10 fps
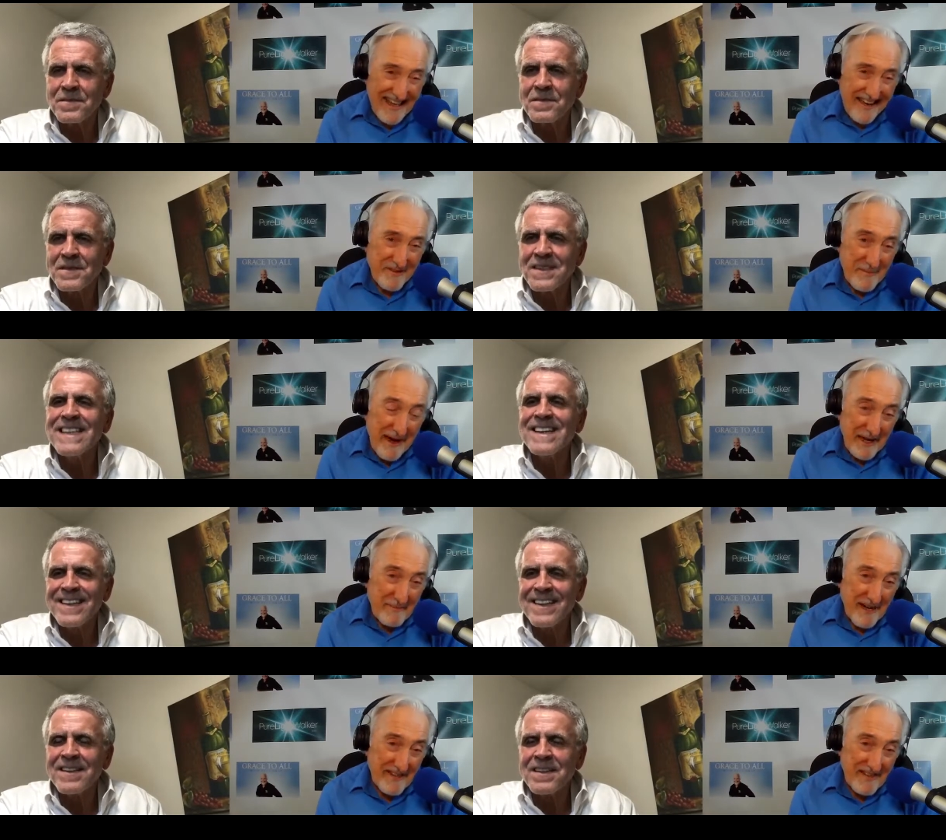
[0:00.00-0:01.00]
Speaker 1: After about a
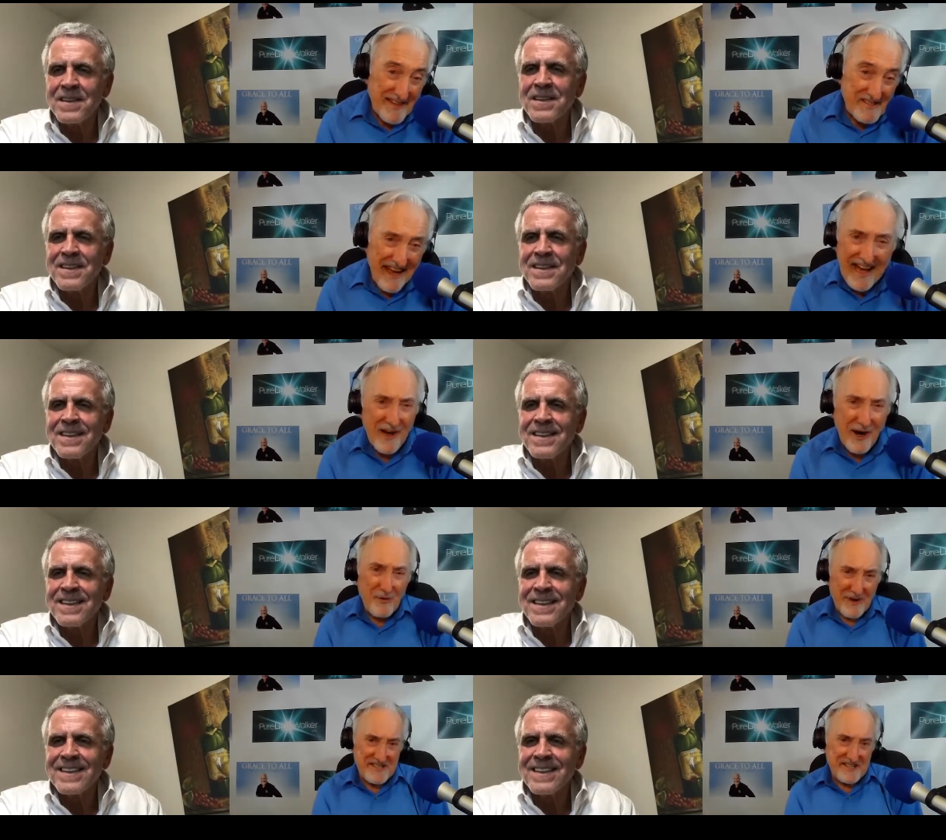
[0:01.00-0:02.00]
month, I'll say I
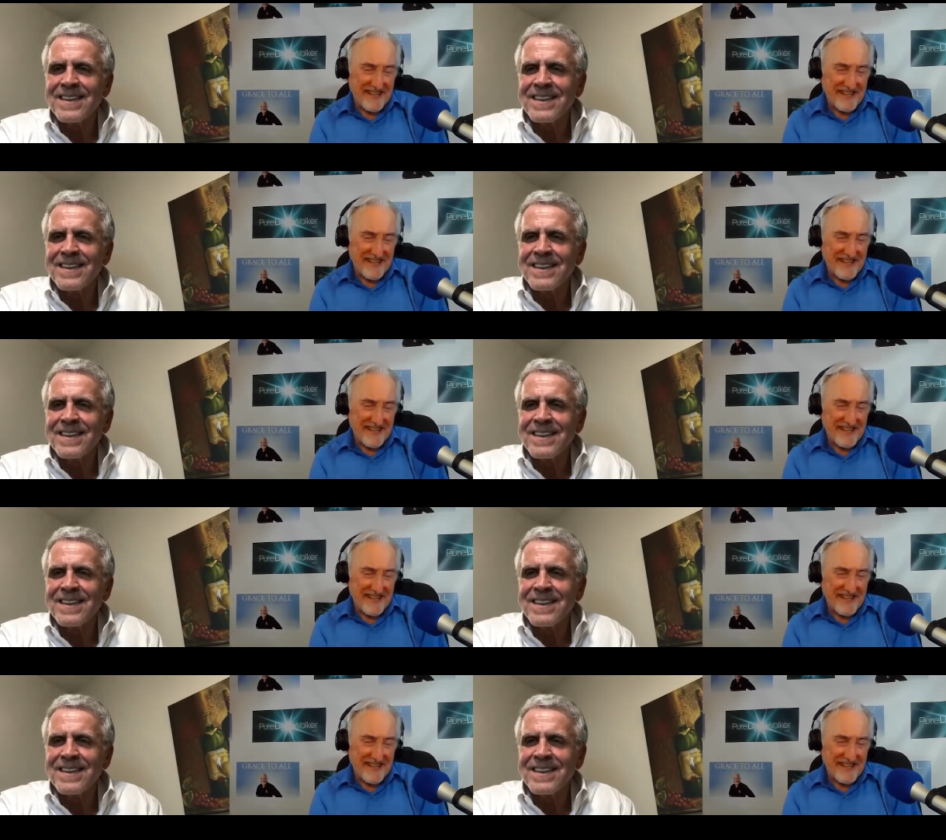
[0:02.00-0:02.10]
always